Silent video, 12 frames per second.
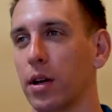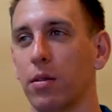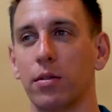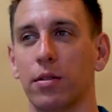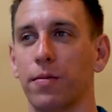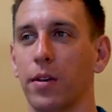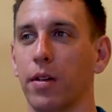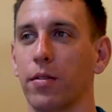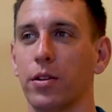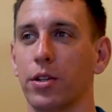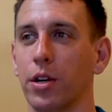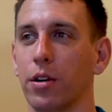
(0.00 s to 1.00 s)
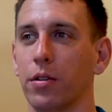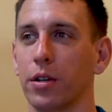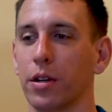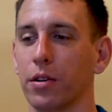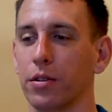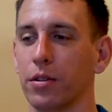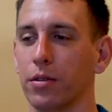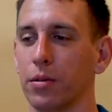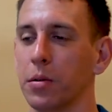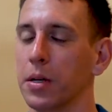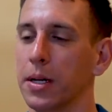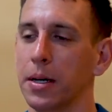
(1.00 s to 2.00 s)
that was our favorite show to go
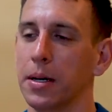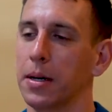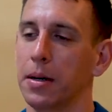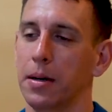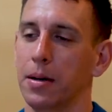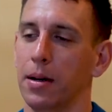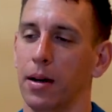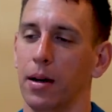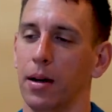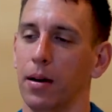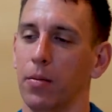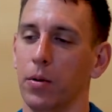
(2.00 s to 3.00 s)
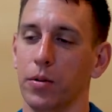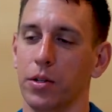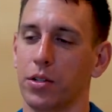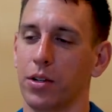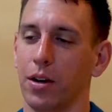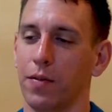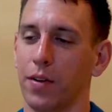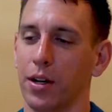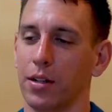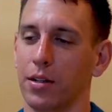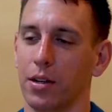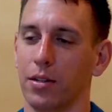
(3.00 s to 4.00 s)
to. We would just try to
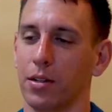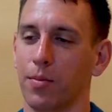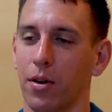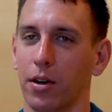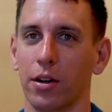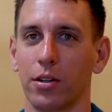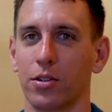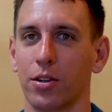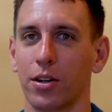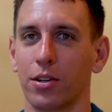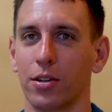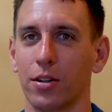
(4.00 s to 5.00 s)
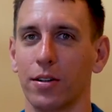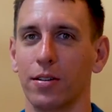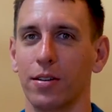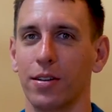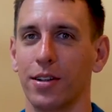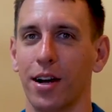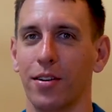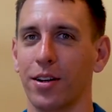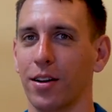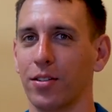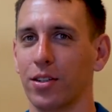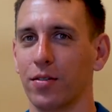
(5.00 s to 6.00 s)
find the tallest parking structure in
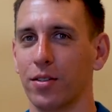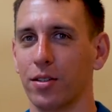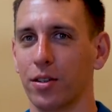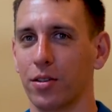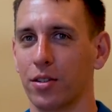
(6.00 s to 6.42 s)
downtown San Francisco